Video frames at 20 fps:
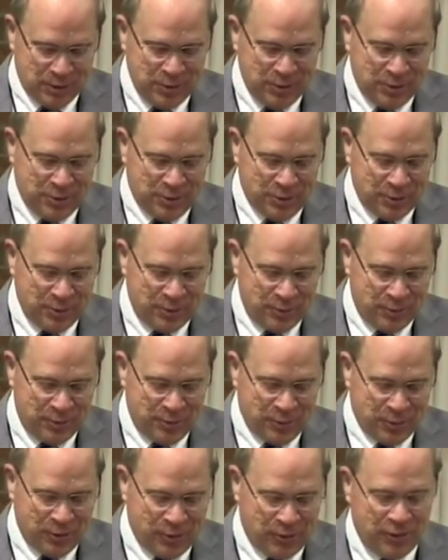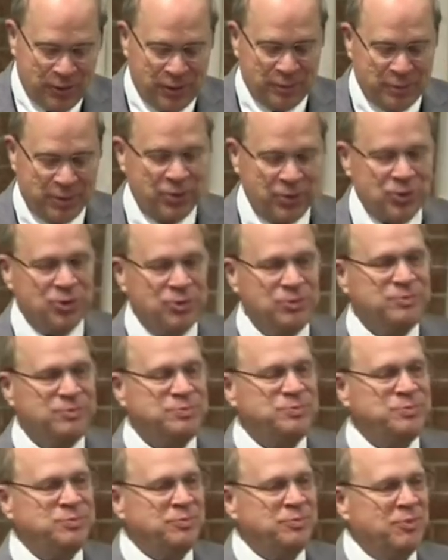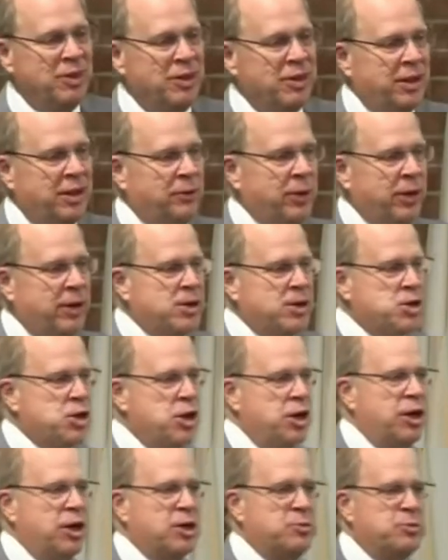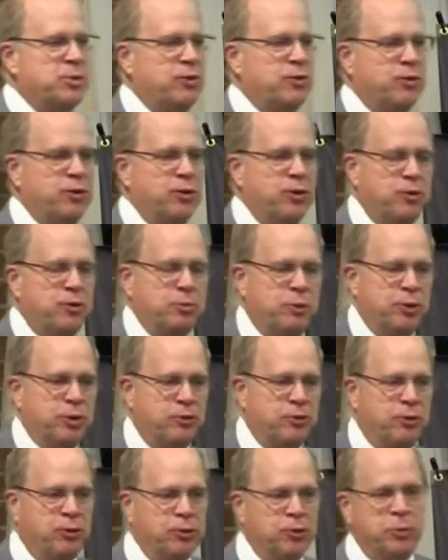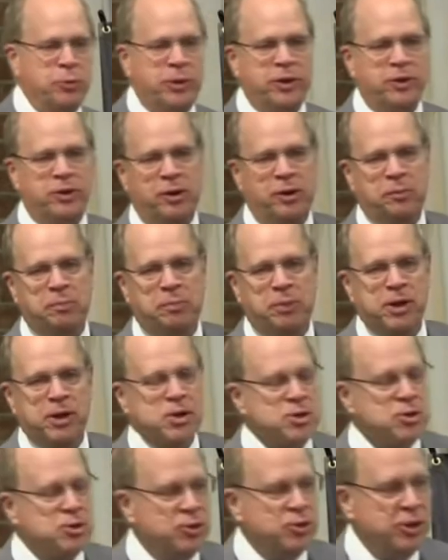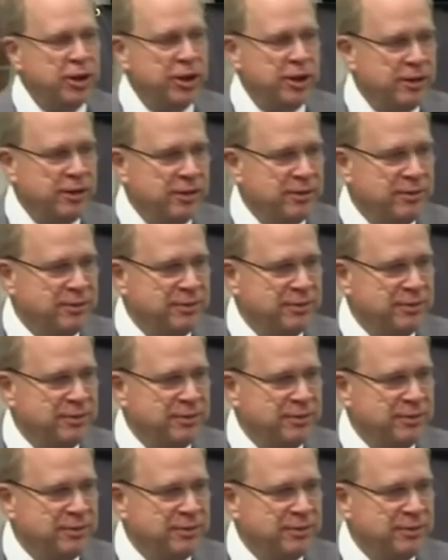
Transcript: can order more from us. Now, we had to charge more for this book, folks, because there are pictures in it.